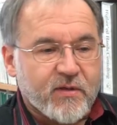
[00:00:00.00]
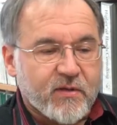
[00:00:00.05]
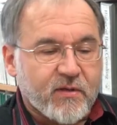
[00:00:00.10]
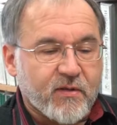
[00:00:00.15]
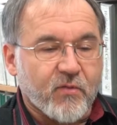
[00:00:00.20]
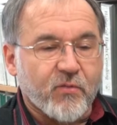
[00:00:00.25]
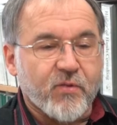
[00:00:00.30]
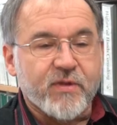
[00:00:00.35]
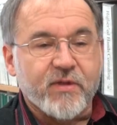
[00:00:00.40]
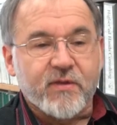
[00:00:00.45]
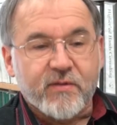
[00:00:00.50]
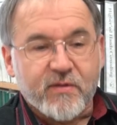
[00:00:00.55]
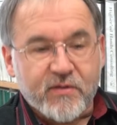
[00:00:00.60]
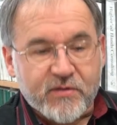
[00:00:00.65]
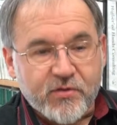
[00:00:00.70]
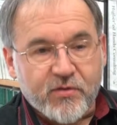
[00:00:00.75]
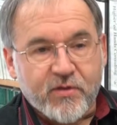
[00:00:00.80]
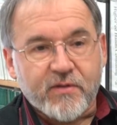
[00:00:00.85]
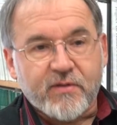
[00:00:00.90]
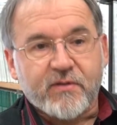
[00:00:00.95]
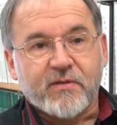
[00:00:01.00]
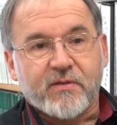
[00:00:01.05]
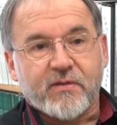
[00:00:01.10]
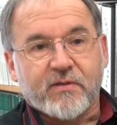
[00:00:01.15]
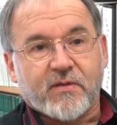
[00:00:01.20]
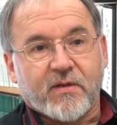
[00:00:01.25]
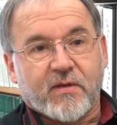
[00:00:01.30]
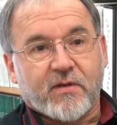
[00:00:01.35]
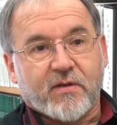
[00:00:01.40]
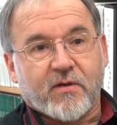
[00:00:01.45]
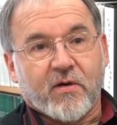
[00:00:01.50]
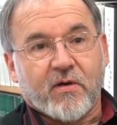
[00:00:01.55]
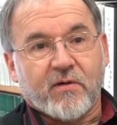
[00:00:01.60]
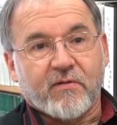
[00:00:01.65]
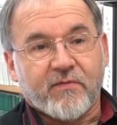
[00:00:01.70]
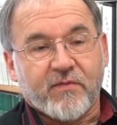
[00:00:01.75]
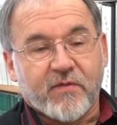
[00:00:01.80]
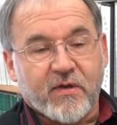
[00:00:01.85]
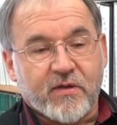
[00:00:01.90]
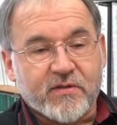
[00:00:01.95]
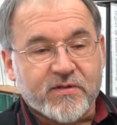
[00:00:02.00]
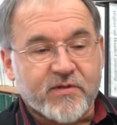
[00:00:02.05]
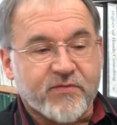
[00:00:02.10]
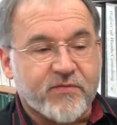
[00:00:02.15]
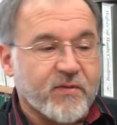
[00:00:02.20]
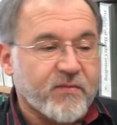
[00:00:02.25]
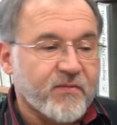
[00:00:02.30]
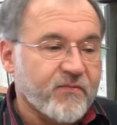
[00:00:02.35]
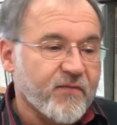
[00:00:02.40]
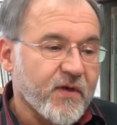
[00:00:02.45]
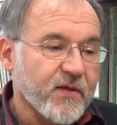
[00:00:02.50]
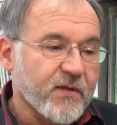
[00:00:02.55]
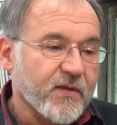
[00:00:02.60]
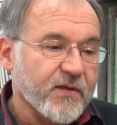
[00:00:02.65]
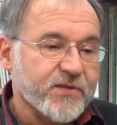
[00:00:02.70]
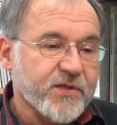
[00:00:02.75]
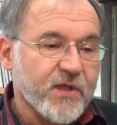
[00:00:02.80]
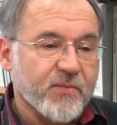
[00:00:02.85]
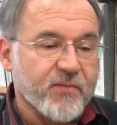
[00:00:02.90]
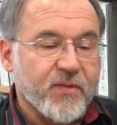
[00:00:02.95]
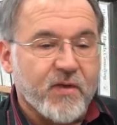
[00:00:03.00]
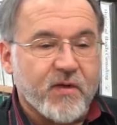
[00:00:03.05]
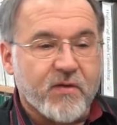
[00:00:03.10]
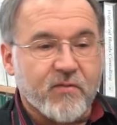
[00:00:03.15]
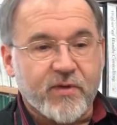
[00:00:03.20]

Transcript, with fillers: you know, within the short uh, confines of a final exam.